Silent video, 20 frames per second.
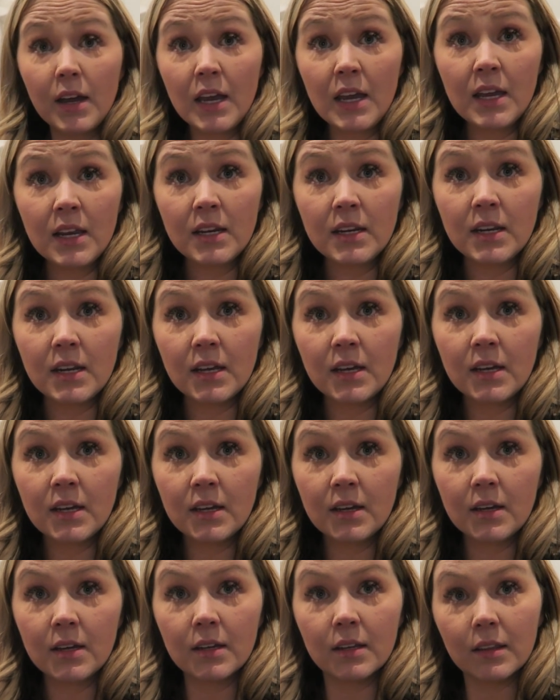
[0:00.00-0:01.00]
in
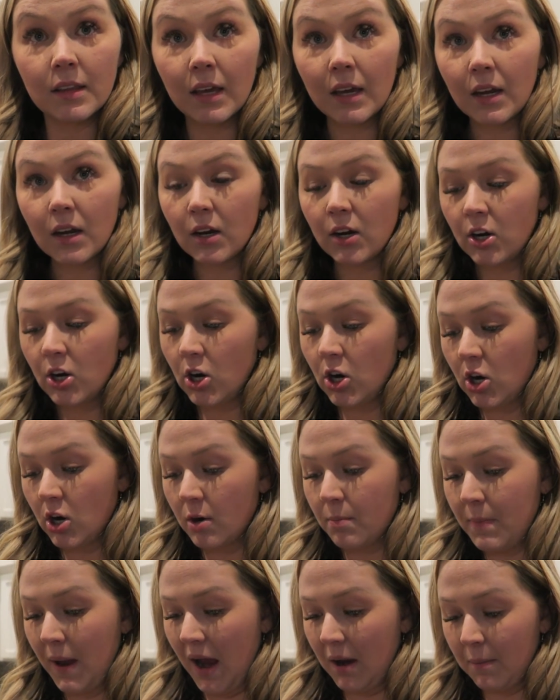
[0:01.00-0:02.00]
like
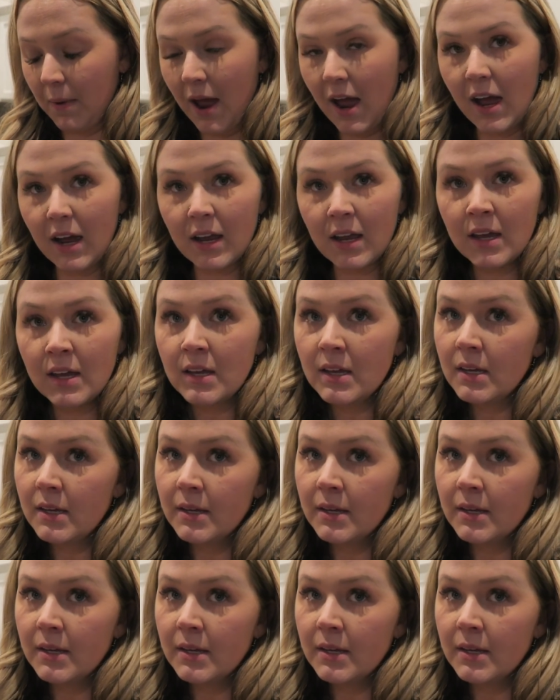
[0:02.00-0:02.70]
her backpack.